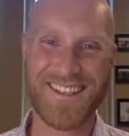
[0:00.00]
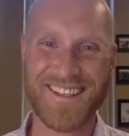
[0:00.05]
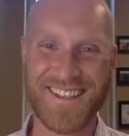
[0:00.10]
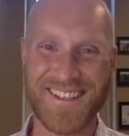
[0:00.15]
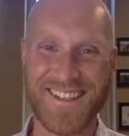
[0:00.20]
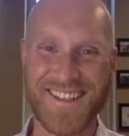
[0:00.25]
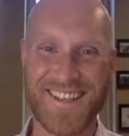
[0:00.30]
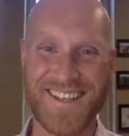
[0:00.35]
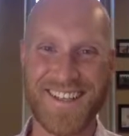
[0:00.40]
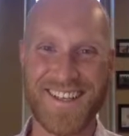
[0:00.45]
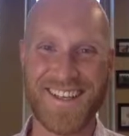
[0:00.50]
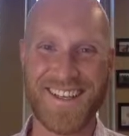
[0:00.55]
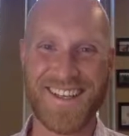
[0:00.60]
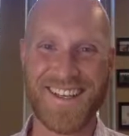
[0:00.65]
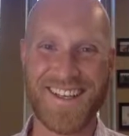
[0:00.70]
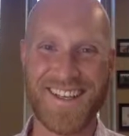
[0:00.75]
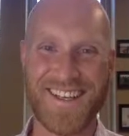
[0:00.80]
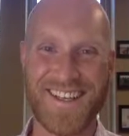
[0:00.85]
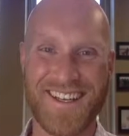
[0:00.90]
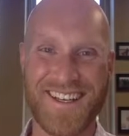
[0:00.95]

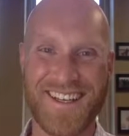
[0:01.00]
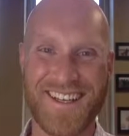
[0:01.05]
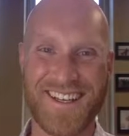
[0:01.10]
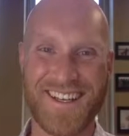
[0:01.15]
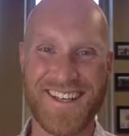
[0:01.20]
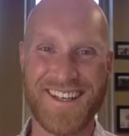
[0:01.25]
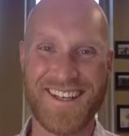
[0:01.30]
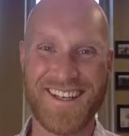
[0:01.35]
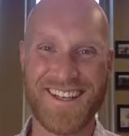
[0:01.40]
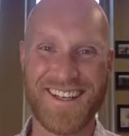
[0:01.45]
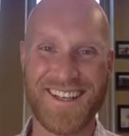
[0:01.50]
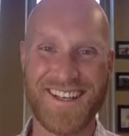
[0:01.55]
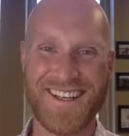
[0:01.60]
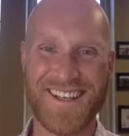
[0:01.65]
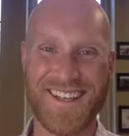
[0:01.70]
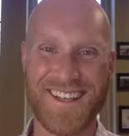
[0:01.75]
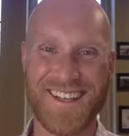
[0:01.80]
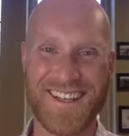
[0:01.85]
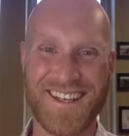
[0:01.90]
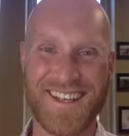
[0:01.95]

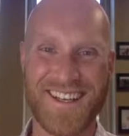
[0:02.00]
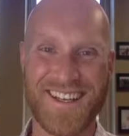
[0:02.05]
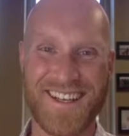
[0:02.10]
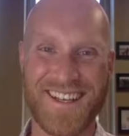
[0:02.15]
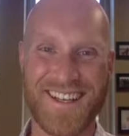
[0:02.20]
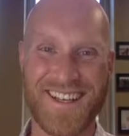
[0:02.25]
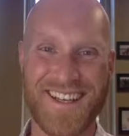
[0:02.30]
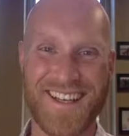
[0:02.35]
No words are spoken by the person on screen.